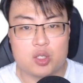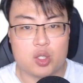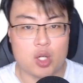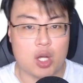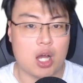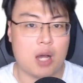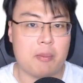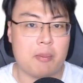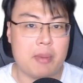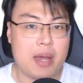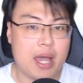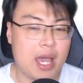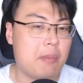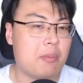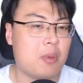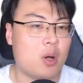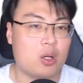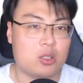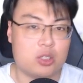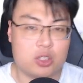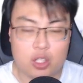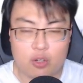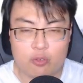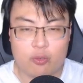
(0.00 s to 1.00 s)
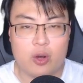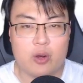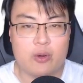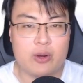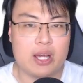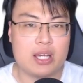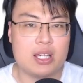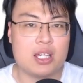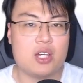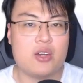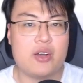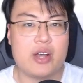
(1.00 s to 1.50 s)
Um, app or software
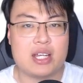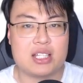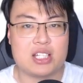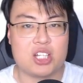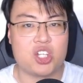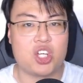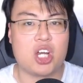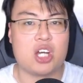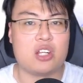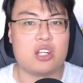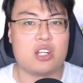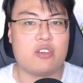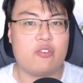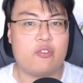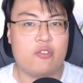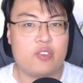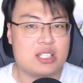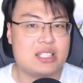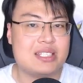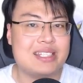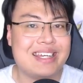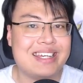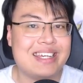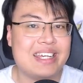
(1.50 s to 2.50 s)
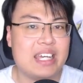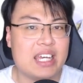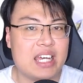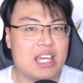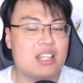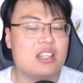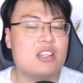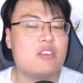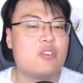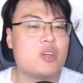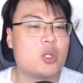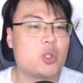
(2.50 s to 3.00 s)
right here, you guys can check out the first link
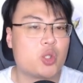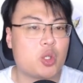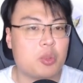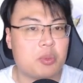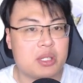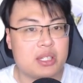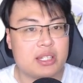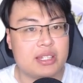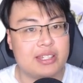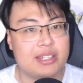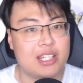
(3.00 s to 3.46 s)
in the video description